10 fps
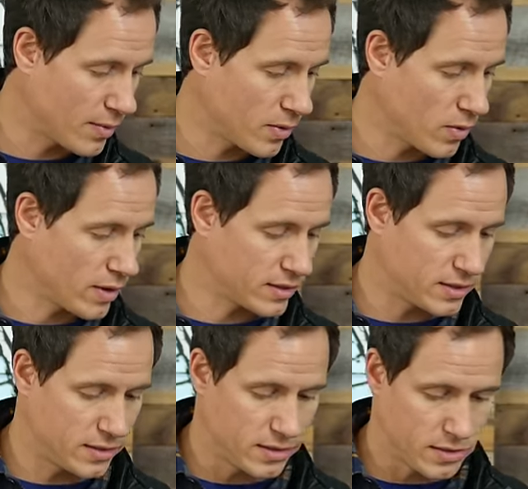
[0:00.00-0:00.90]
I'm going
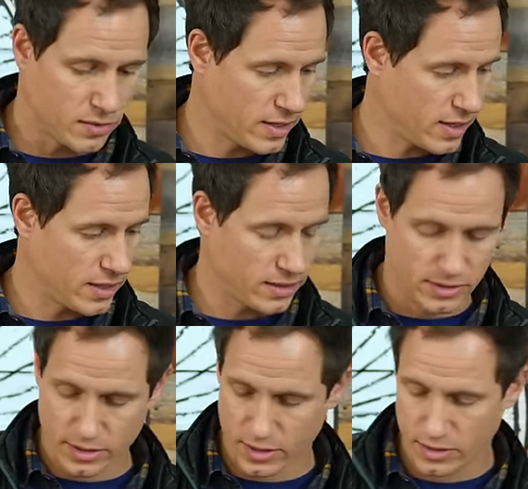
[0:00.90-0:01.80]
to do
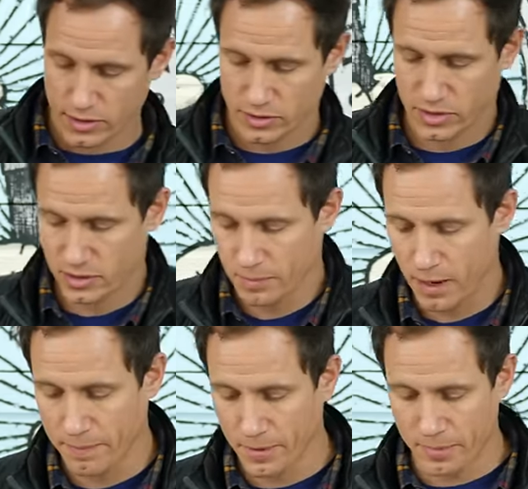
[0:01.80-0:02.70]
is just
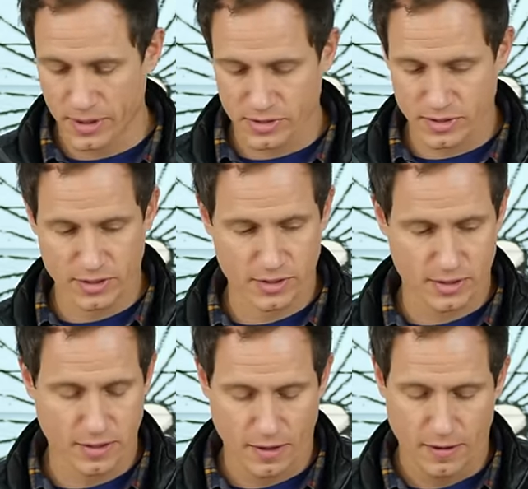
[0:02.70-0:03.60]
pop the
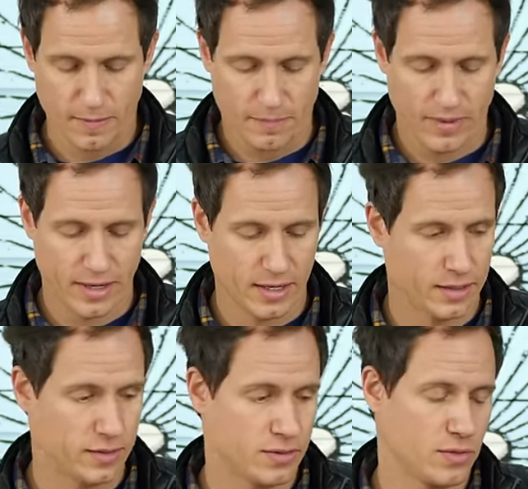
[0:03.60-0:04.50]
peaches
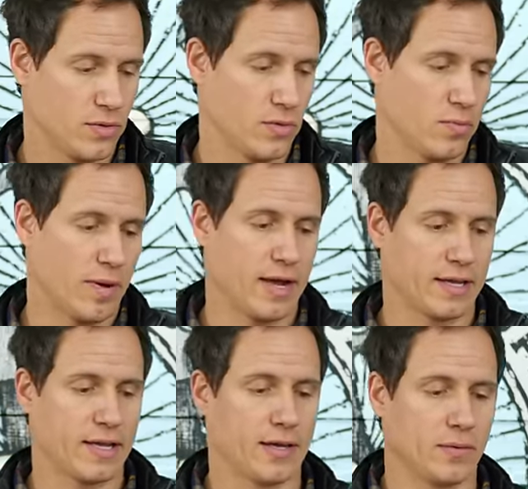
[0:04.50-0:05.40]
into my
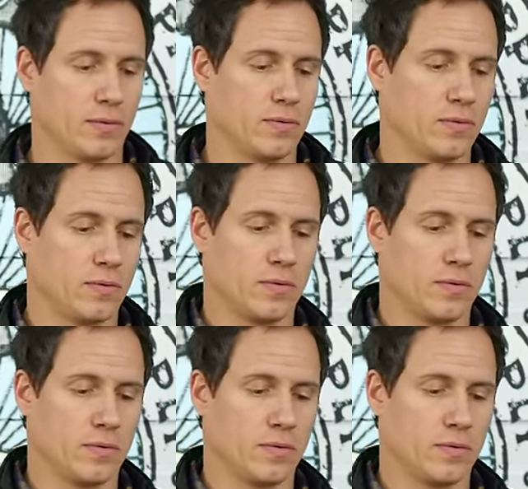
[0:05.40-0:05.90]
kettle.